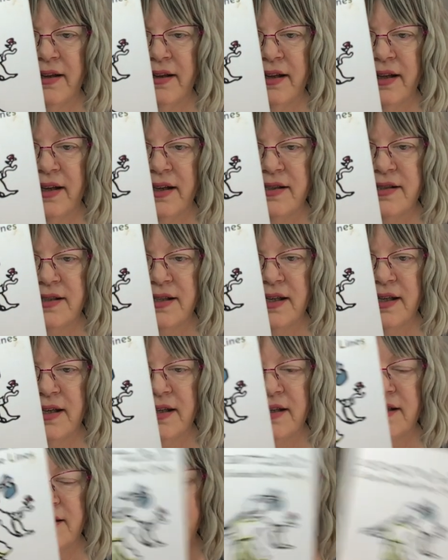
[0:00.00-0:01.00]
this
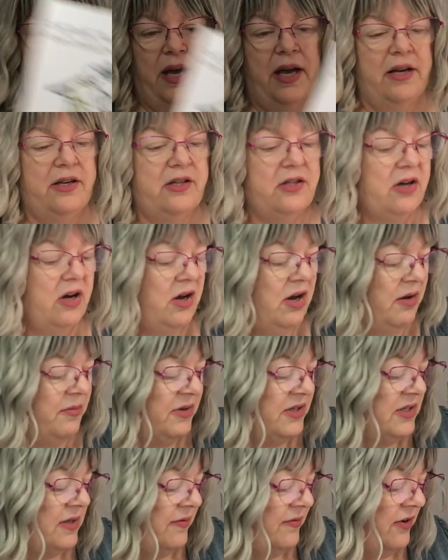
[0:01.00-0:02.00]
is by Thomas of